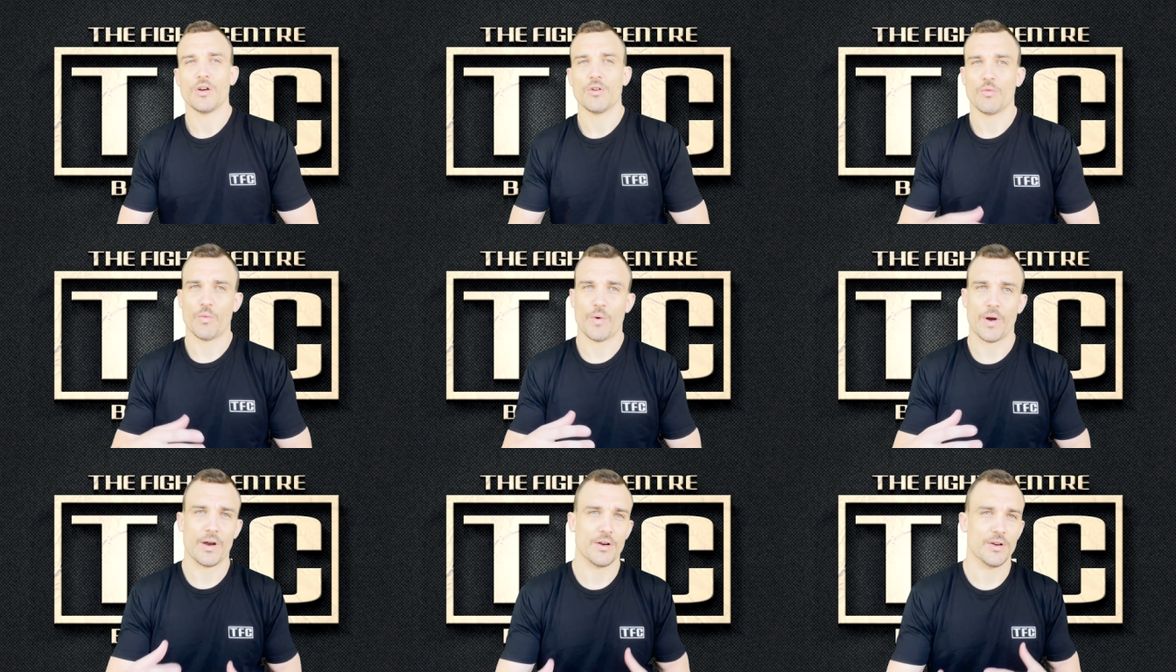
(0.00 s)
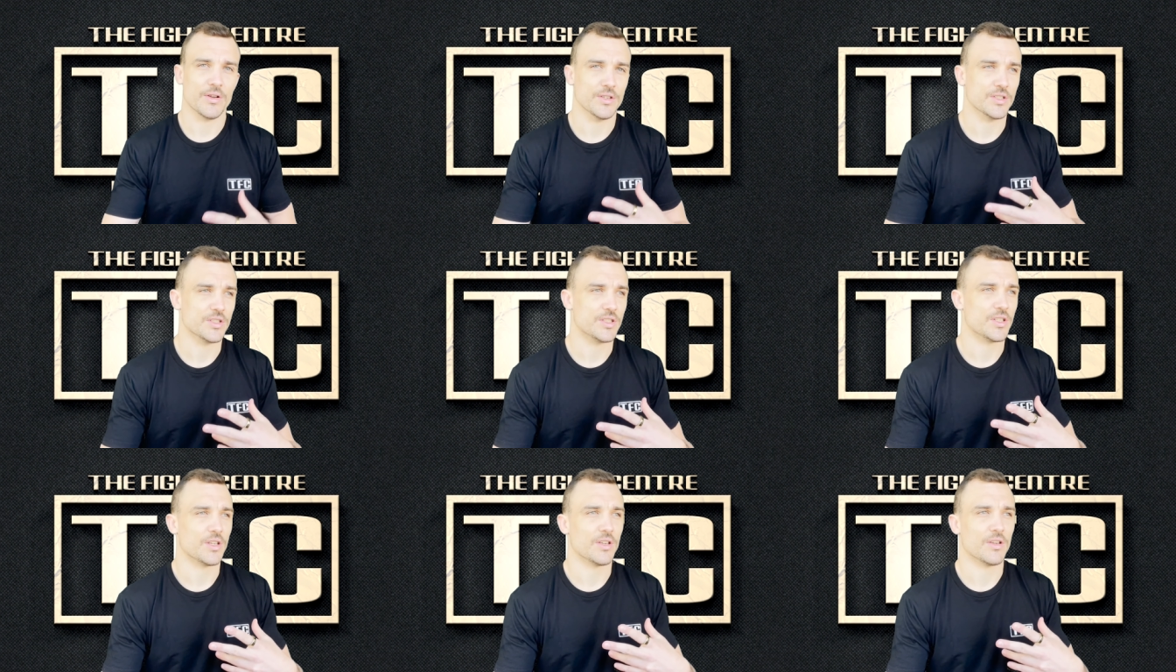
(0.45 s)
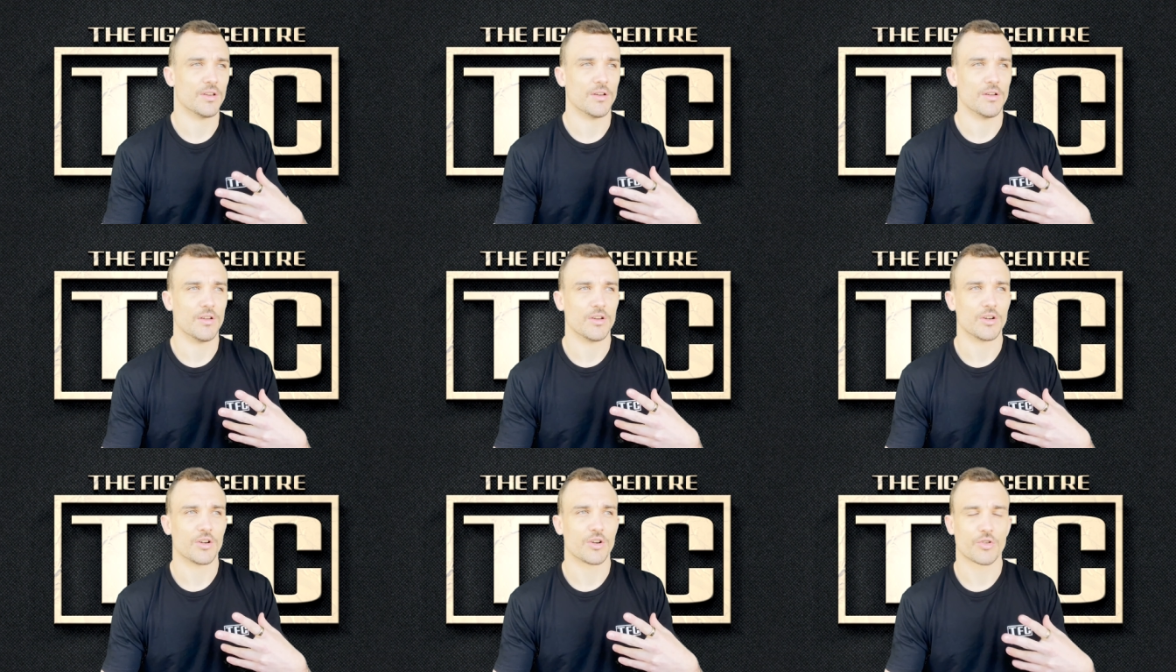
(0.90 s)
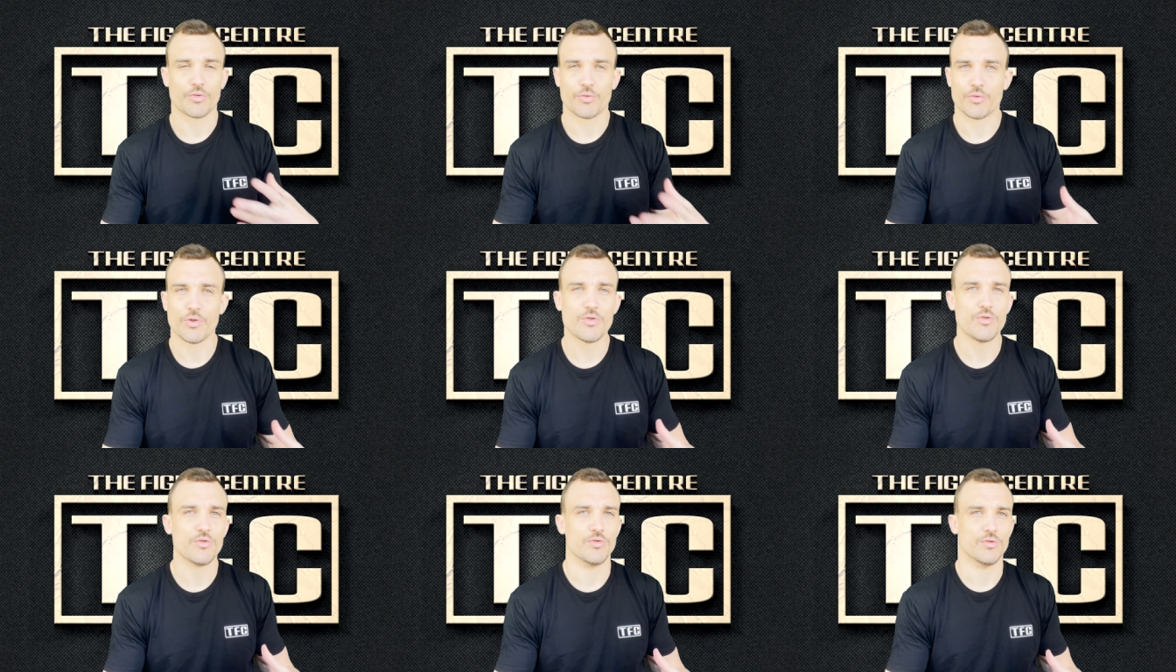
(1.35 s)
Whereas
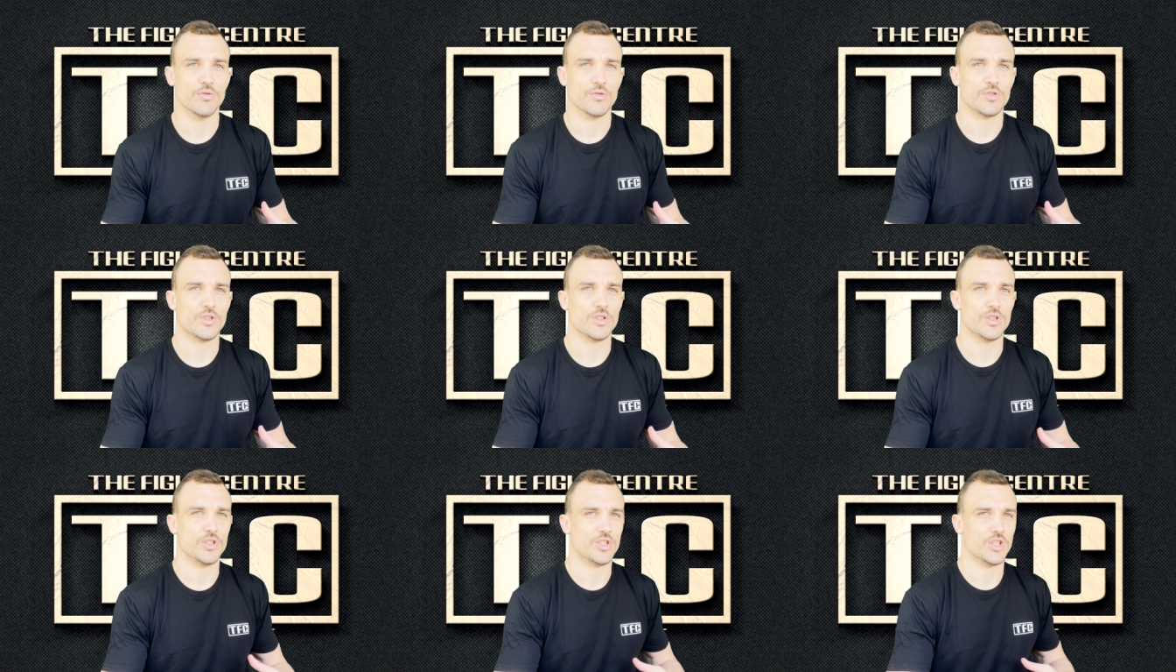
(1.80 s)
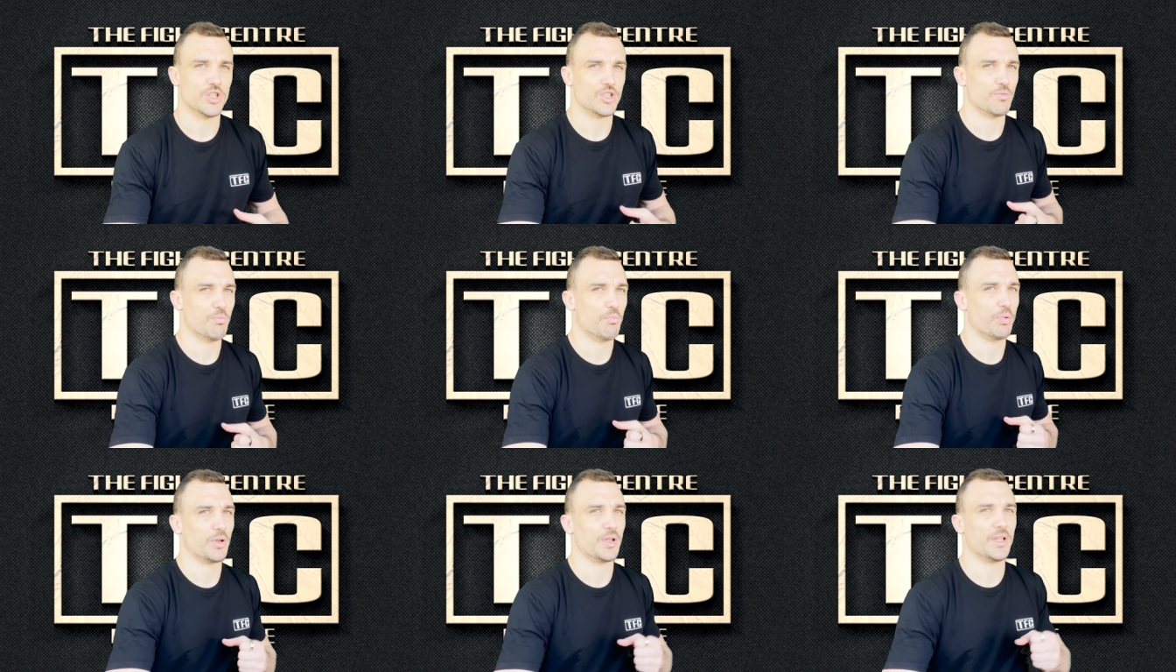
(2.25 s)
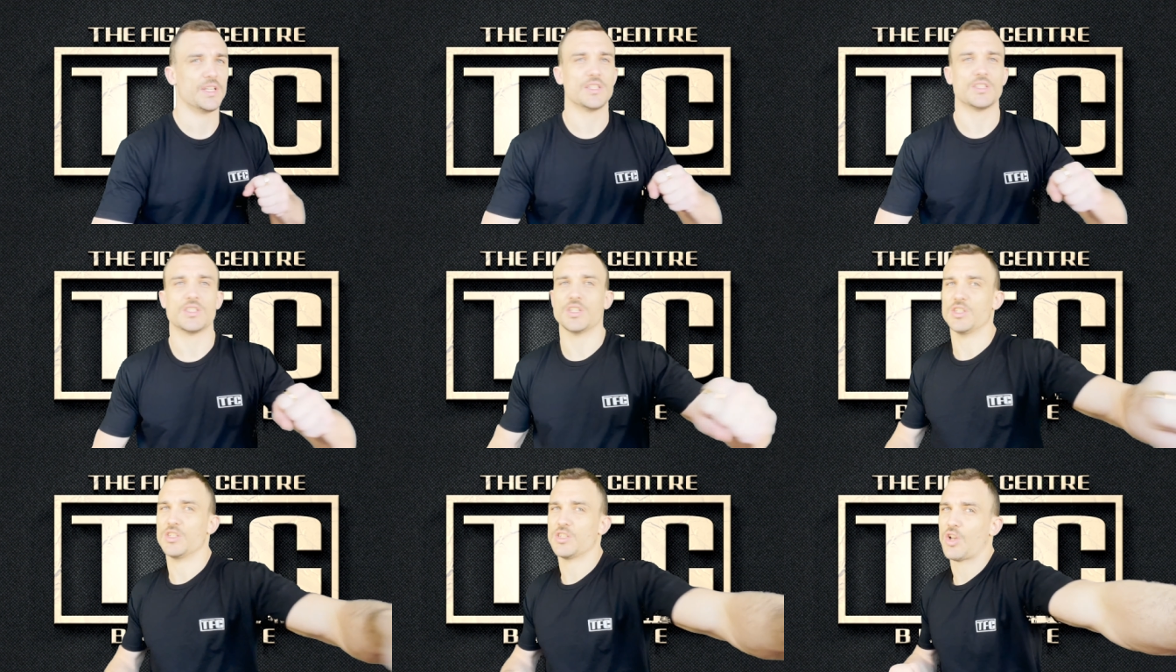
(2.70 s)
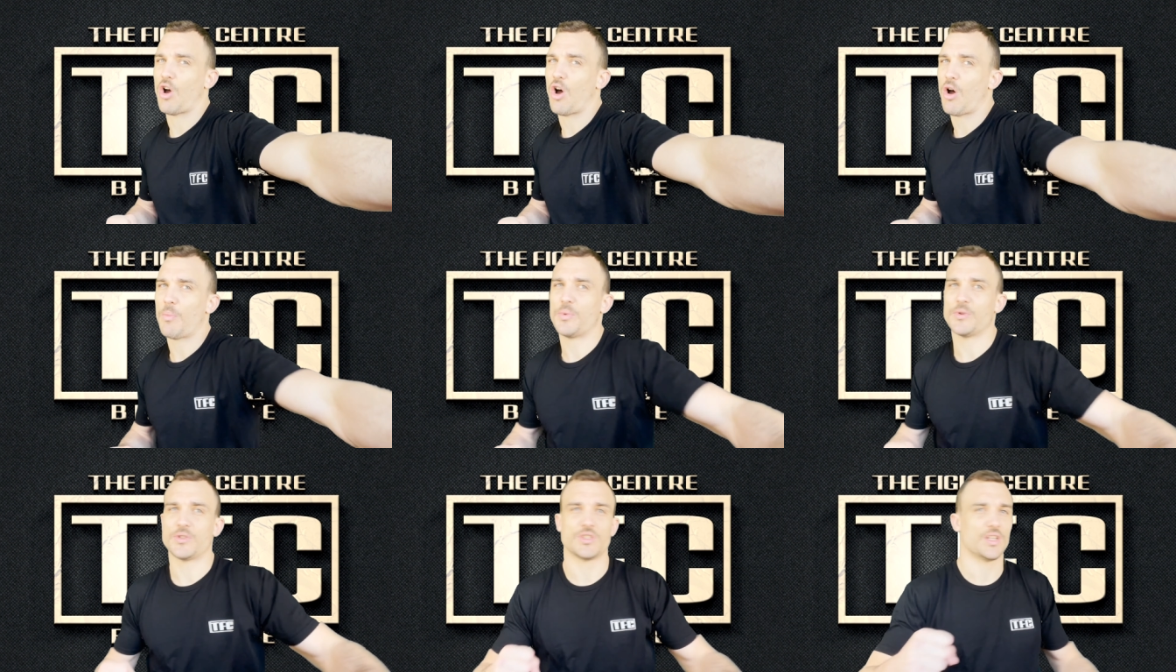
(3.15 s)
Cruz just blitzes
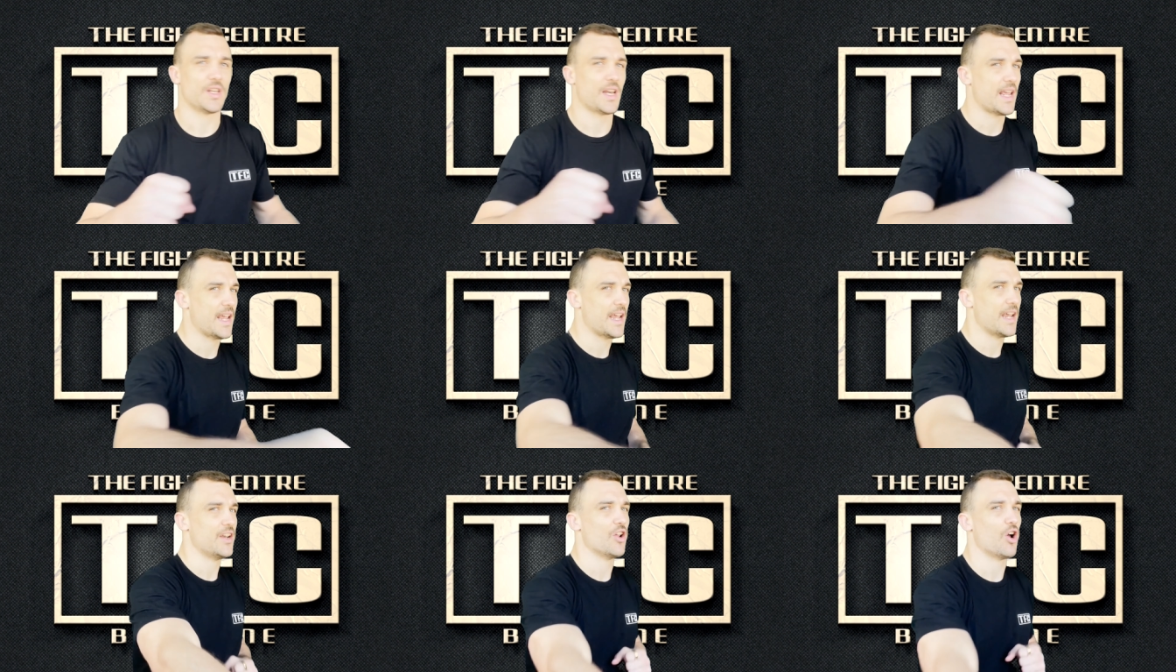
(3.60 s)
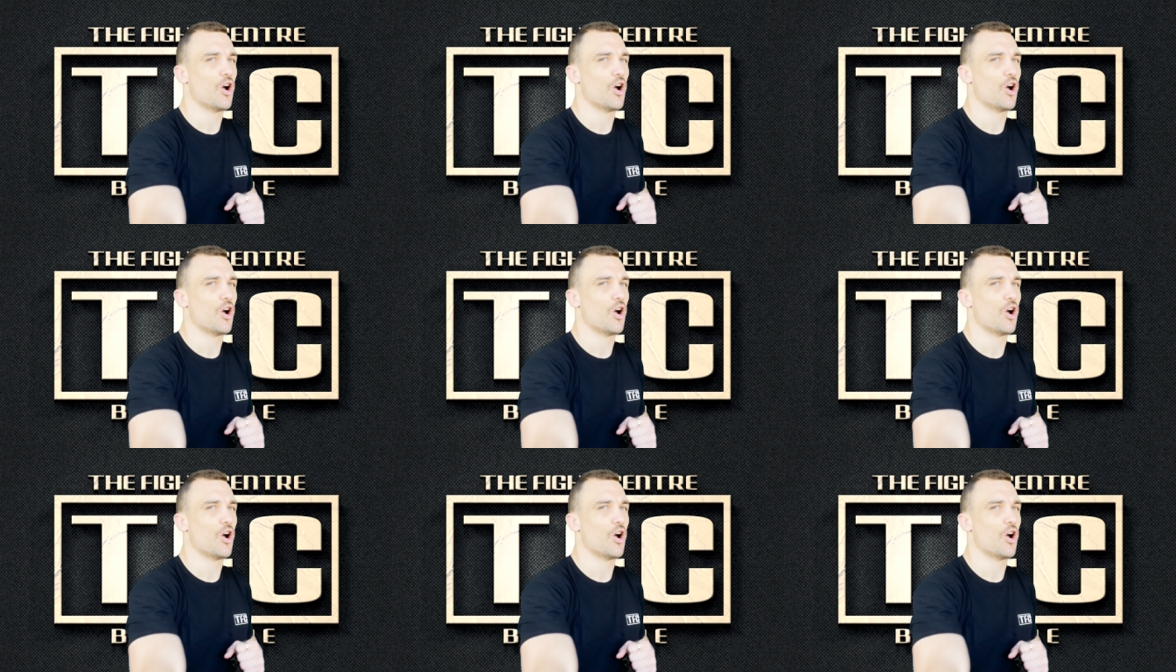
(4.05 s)
opposite hand,